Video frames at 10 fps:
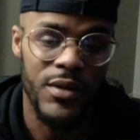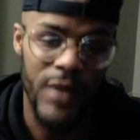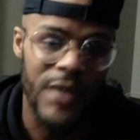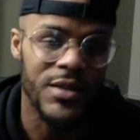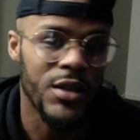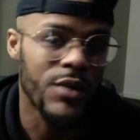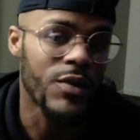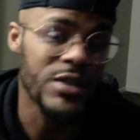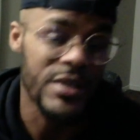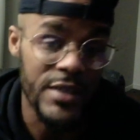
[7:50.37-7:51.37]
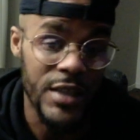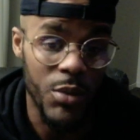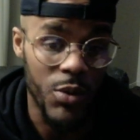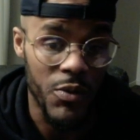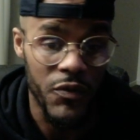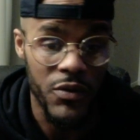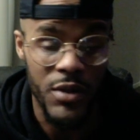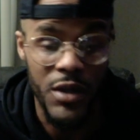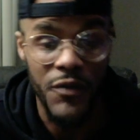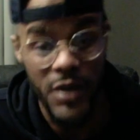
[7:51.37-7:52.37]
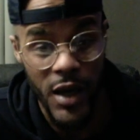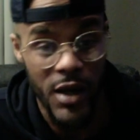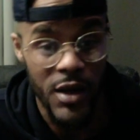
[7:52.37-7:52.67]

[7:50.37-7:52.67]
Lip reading: that's a good reason to see the movie if you're looking for that.